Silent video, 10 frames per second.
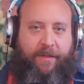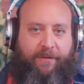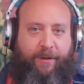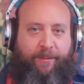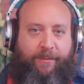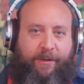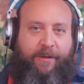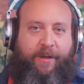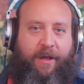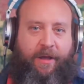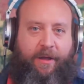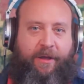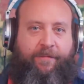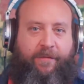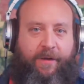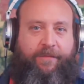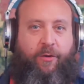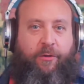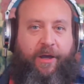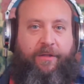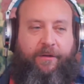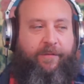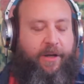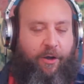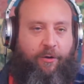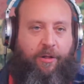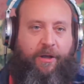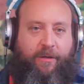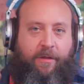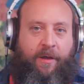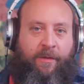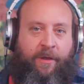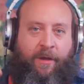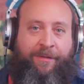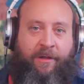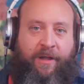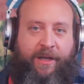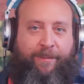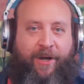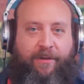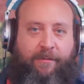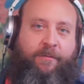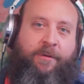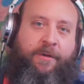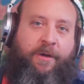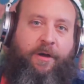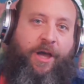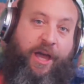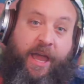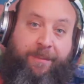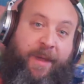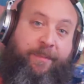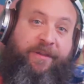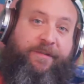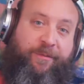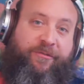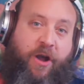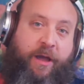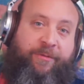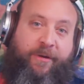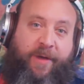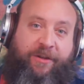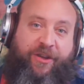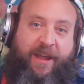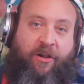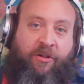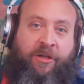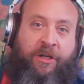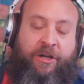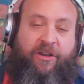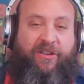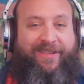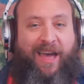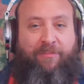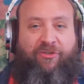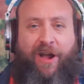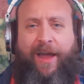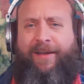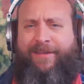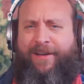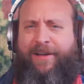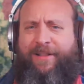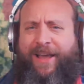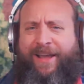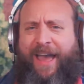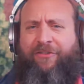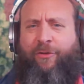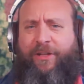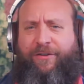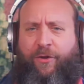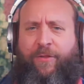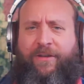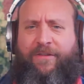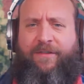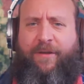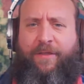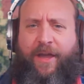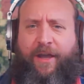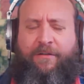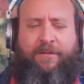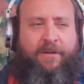that's right. If you like this video, click the like button, and maybe subscribe to my channel, because I'm trying to like actually do this as a thing.